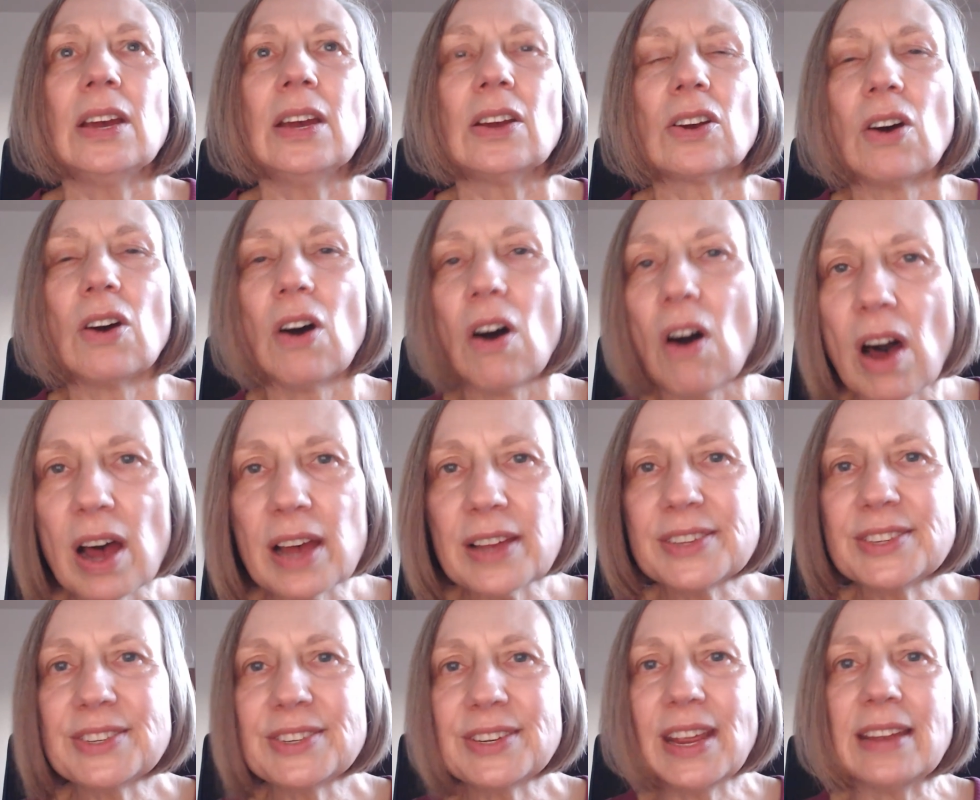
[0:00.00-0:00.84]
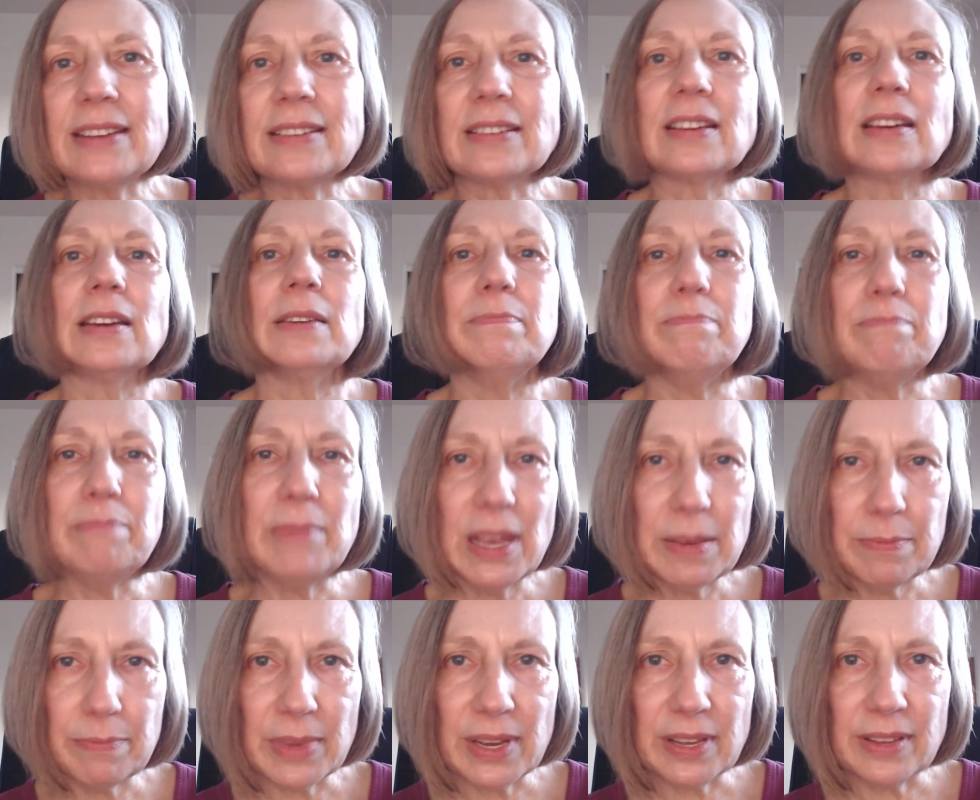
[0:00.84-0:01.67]
cost and
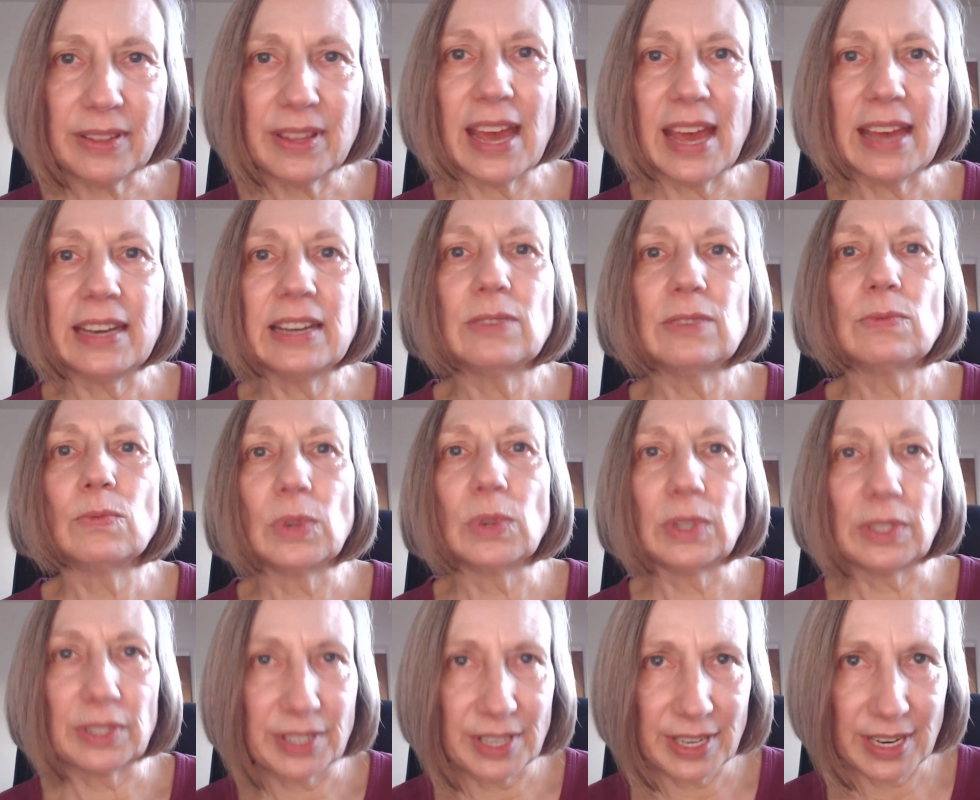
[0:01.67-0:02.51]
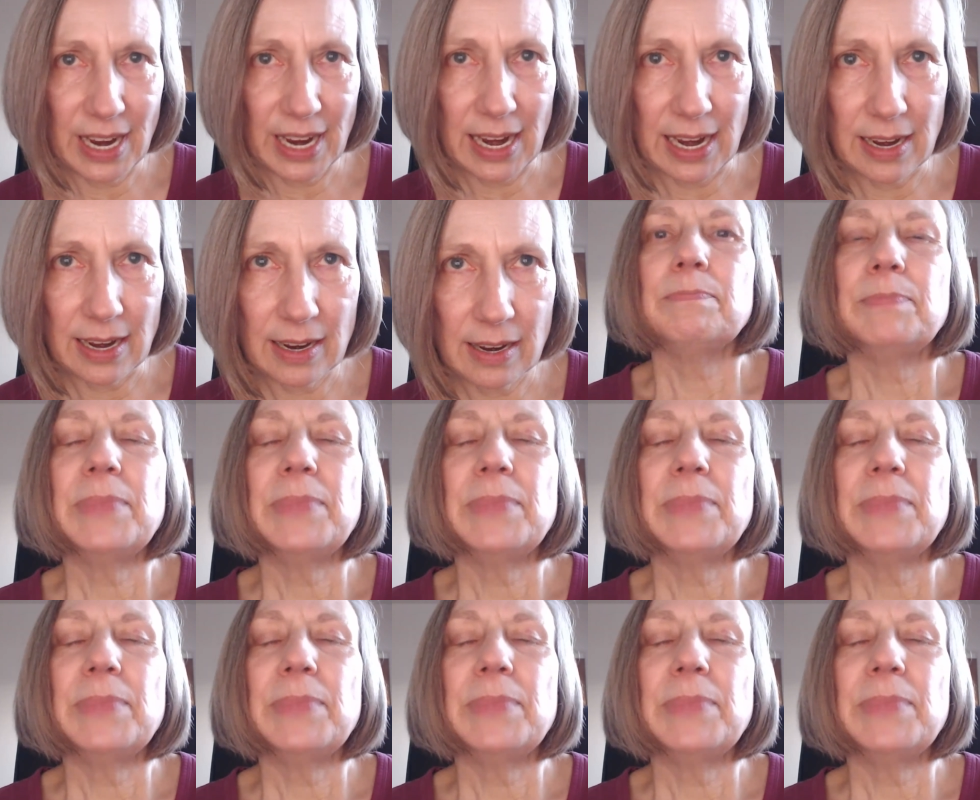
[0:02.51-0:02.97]
commitment that it will take.